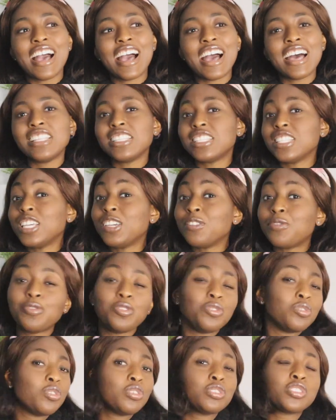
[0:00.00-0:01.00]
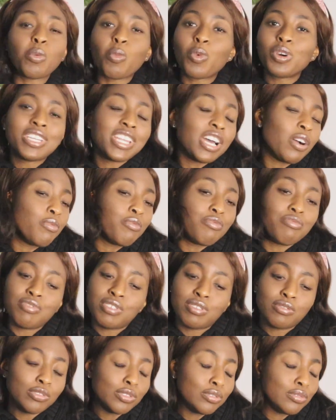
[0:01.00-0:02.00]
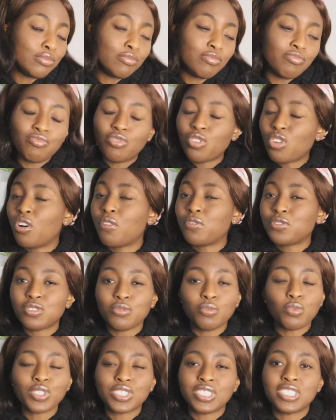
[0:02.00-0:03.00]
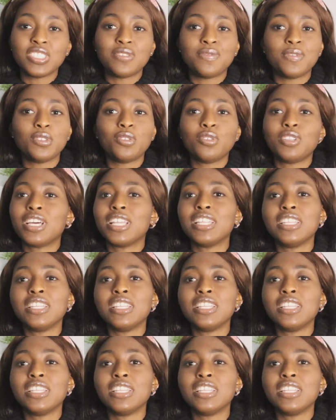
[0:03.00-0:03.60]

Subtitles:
And if you know someone that will love to watch this video,